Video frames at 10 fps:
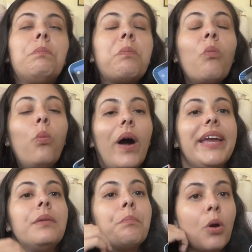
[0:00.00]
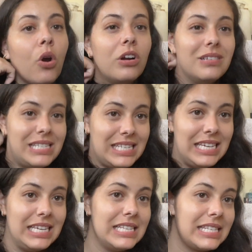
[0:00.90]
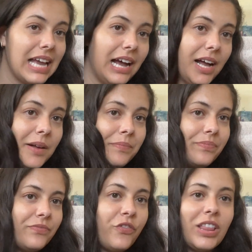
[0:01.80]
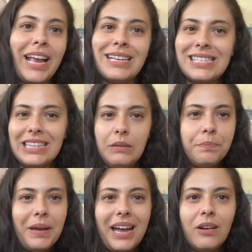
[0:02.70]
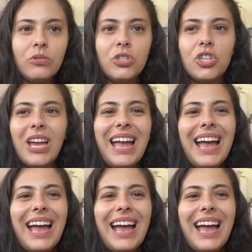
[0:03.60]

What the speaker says: white pearl Z's for like a sleep pouch.